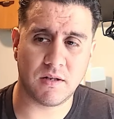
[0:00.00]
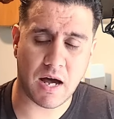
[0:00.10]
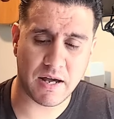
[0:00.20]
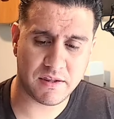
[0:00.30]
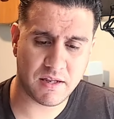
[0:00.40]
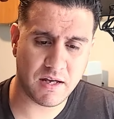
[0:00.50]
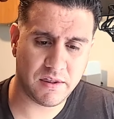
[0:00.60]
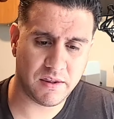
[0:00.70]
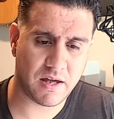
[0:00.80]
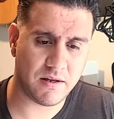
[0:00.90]
I think
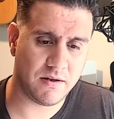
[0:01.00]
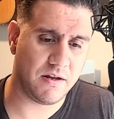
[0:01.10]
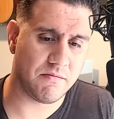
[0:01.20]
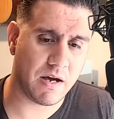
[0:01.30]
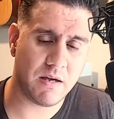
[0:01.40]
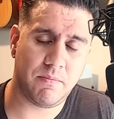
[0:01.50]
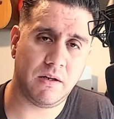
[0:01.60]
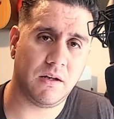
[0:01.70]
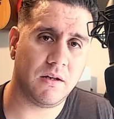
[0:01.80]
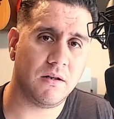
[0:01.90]
that, in my
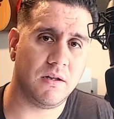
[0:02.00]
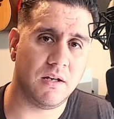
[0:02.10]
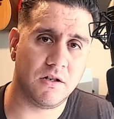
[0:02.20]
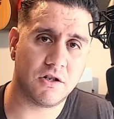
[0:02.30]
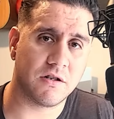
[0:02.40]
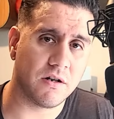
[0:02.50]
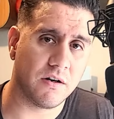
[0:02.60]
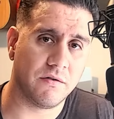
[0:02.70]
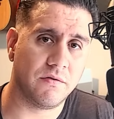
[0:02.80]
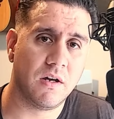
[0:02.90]
opinion, the addition
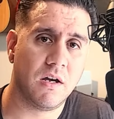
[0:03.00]
of